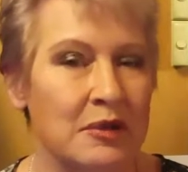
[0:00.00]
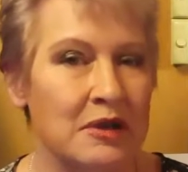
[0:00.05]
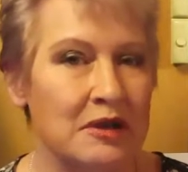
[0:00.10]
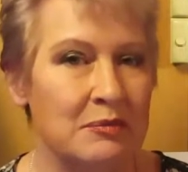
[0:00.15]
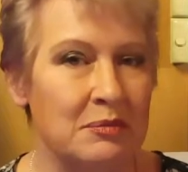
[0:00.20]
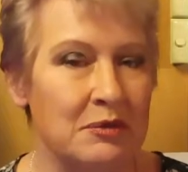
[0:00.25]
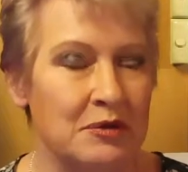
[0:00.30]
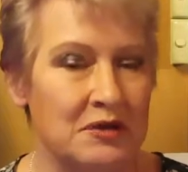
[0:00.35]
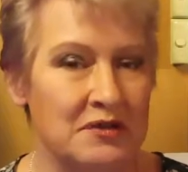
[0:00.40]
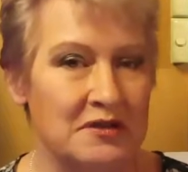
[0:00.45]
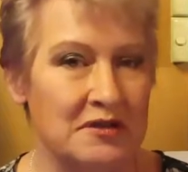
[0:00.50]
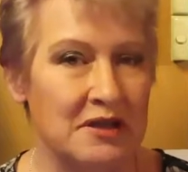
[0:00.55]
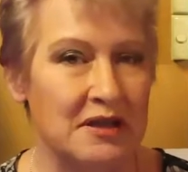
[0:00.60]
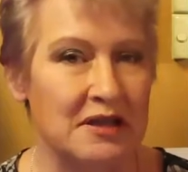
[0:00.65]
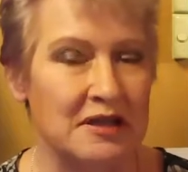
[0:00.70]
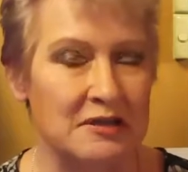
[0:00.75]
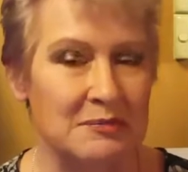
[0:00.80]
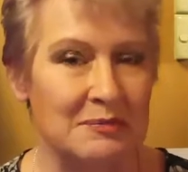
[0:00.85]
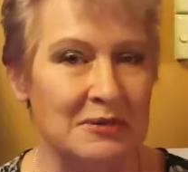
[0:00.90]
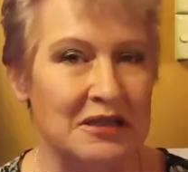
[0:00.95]
When a
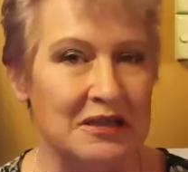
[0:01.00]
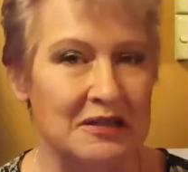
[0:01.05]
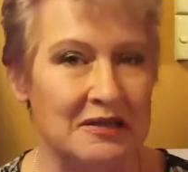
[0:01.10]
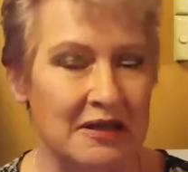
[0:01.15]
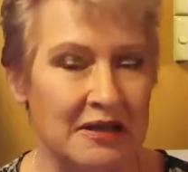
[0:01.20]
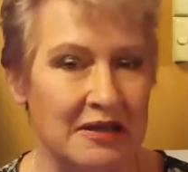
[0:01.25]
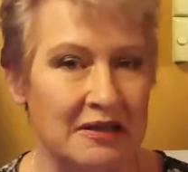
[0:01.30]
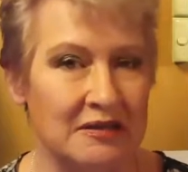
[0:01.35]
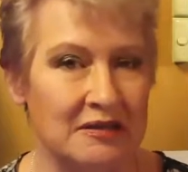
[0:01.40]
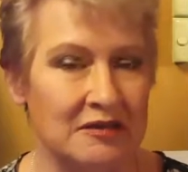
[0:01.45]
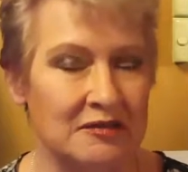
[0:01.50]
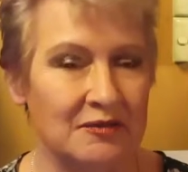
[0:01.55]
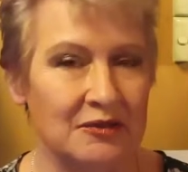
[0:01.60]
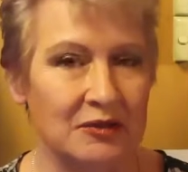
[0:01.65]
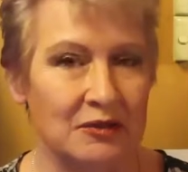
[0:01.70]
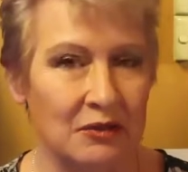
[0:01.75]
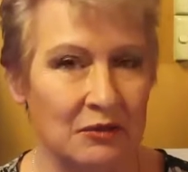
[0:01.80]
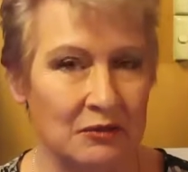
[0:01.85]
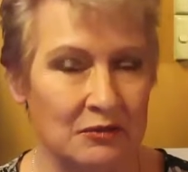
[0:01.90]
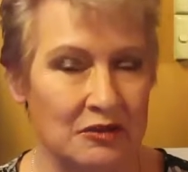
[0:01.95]
person has been tense
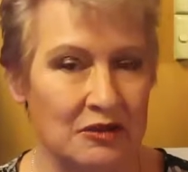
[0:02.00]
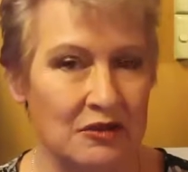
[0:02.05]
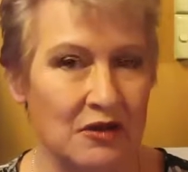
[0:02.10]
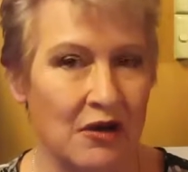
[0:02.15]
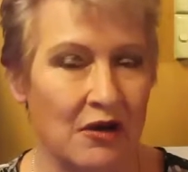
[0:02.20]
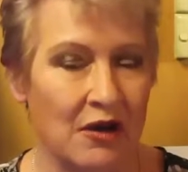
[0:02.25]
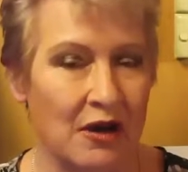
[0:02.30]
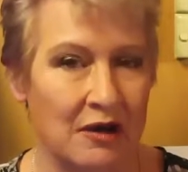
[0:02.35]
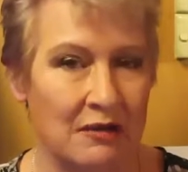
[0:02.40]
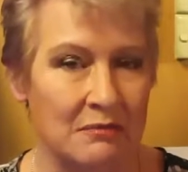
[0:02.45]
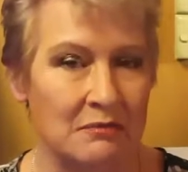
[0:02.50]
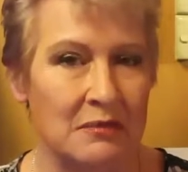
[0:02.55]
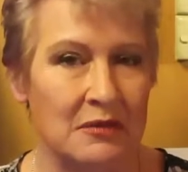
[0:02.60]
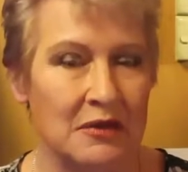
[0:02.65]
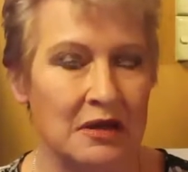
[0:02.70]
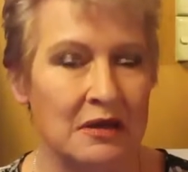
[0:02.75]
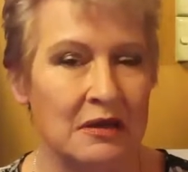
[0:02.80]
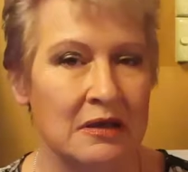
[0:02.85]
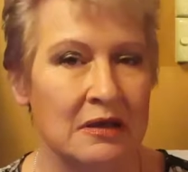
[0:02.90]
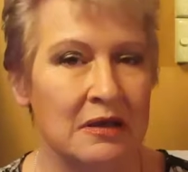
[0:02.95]
for a long
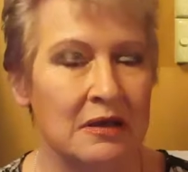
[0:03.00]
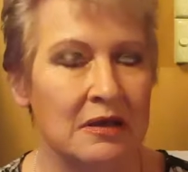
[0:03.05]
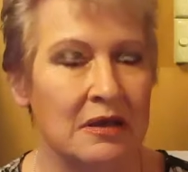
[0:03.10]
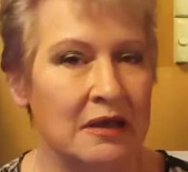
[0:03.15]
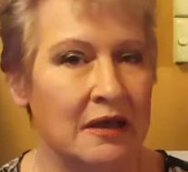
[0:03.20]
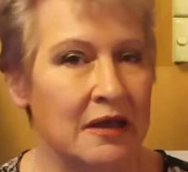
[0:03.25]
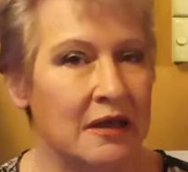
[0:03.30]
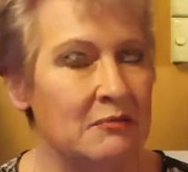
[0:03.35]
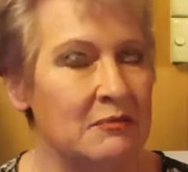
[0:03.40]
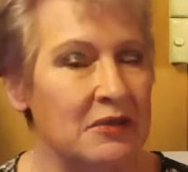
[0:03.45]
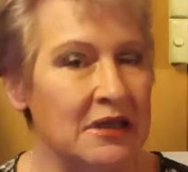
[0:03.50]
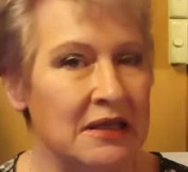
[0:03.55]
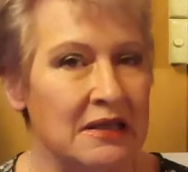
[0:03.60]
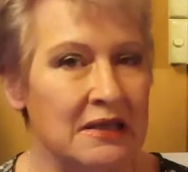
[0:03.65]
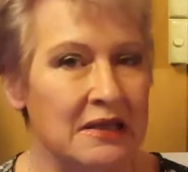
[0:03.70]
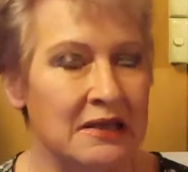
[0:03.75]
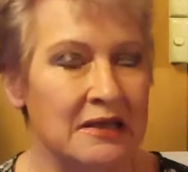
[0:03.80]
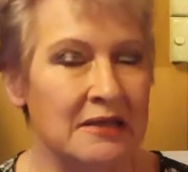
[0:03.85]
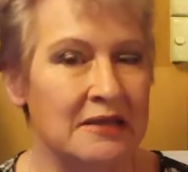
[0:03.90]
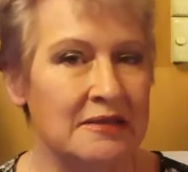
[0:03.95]
time, it can
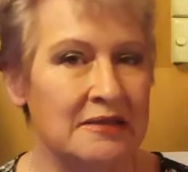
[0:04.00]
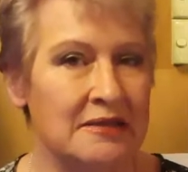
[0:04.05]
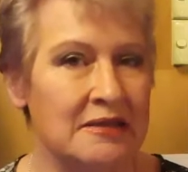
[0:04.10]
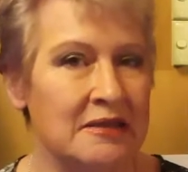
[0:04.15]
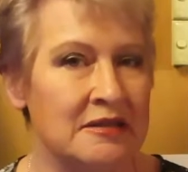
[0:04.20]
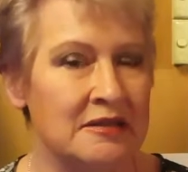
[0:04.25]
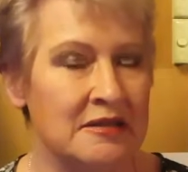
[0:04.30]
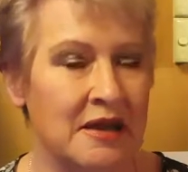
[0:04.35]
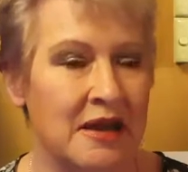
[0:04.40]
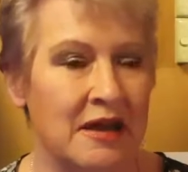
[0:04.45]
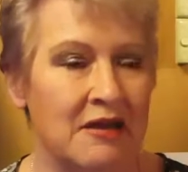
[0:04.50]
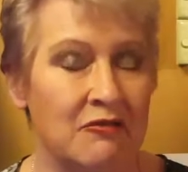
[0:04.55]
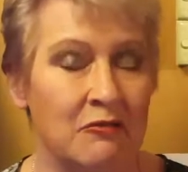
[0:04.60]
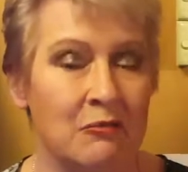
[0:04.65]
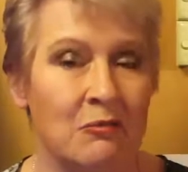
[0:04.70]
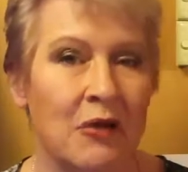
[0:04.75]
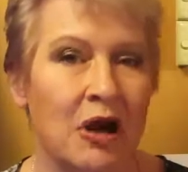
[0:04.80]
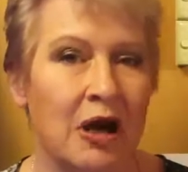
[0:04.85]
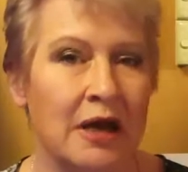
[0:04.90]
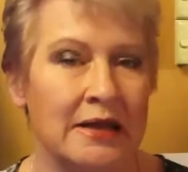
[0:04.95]
be easy to
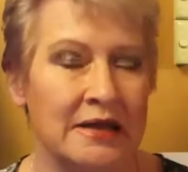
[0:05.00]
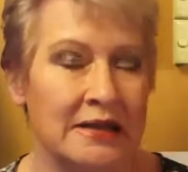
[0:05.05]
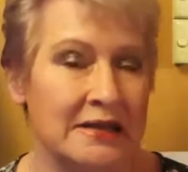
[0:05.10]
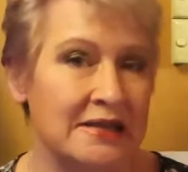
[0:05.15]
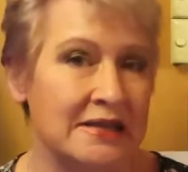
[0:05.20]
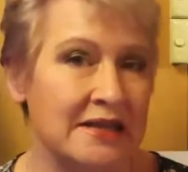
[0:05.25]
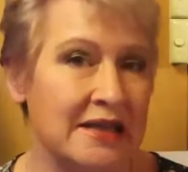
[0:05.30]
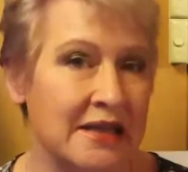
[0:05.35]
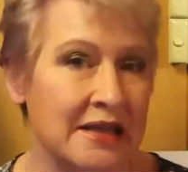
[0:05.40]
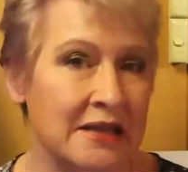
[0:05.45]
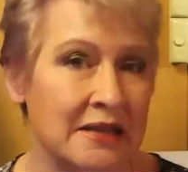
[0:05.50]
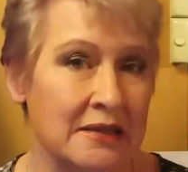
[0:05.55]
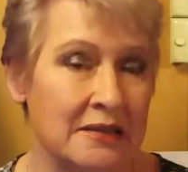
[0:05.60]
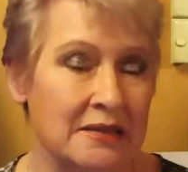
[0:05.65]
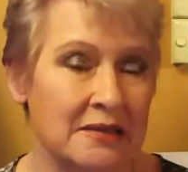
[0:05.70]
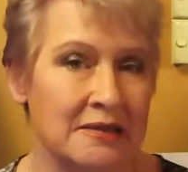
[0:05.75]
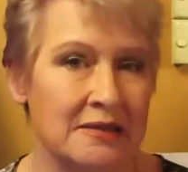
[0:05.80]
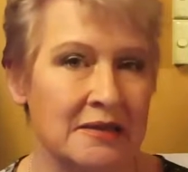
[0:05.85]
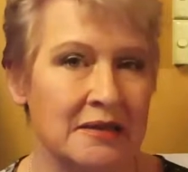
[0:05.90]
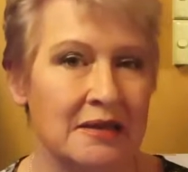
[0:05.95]
have minor
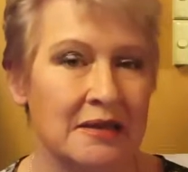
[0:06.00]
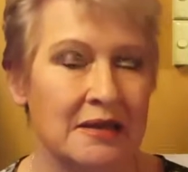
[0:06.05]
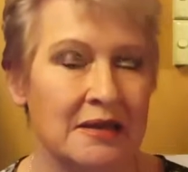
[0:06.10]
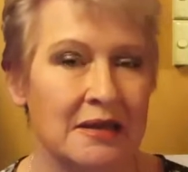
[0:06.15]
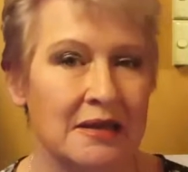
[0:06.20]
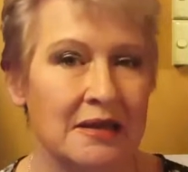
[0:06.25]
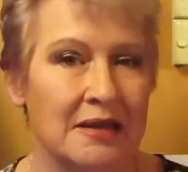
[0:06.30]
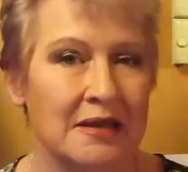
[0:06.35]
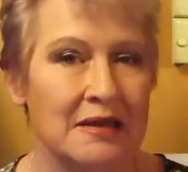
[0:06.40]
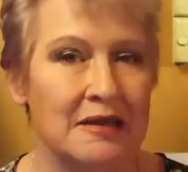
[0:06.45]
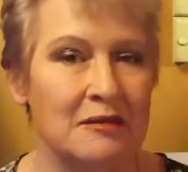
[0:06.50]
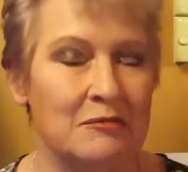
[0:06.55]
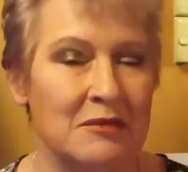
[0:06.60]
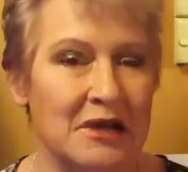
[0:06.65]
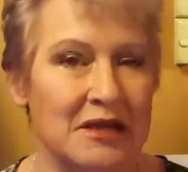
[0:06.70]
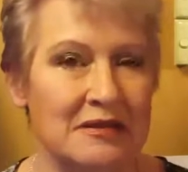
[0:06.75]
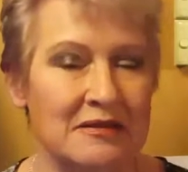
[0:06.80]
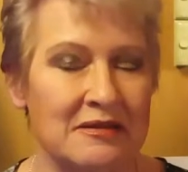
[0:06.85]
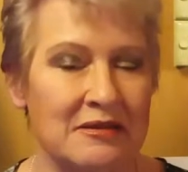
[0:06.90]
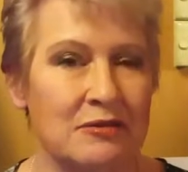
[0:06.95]
tears in a
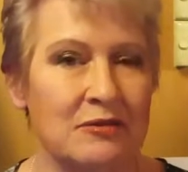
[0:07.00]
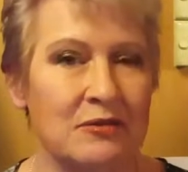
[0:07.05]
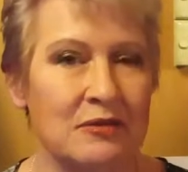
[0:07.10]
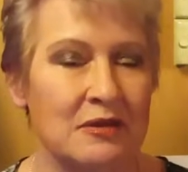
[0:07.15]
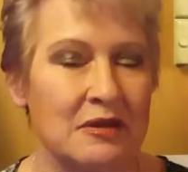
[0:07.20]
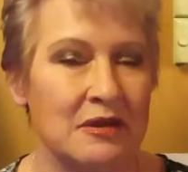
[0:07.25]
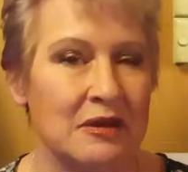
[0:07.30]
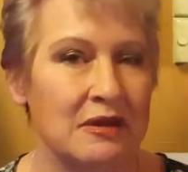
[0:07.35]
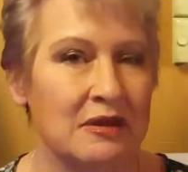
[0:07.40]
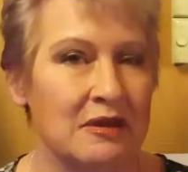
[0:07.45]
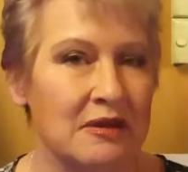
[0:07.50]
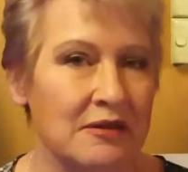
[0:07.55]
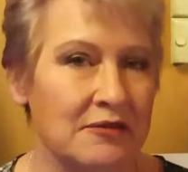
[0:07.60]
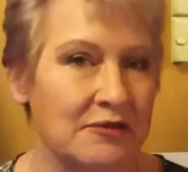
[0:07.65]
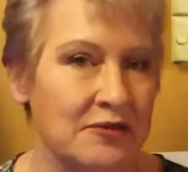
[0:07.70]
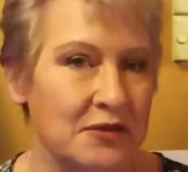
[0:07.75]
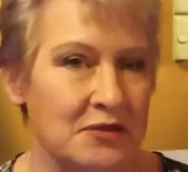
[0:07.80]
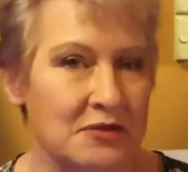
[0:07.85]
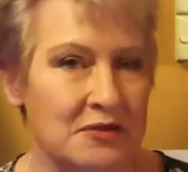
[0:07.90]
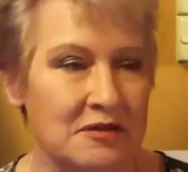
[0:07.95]
muscle
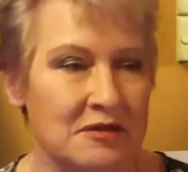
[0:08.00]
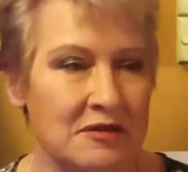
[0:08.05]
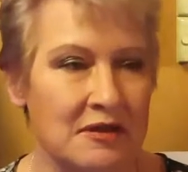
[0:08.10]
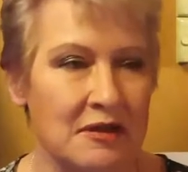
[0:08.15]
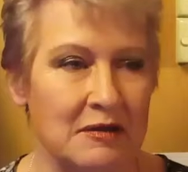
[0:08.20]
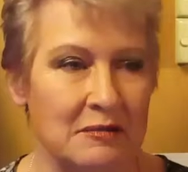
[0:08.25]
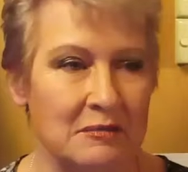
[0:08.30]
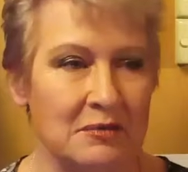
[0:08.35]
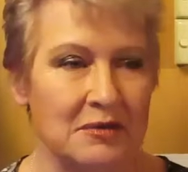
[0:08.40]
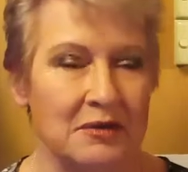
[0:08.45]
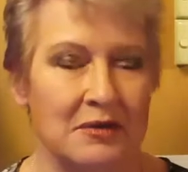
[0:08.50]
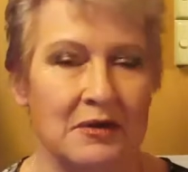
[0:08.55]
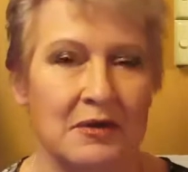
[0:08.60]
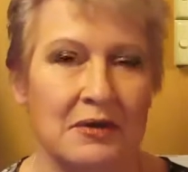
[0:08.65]
if you slip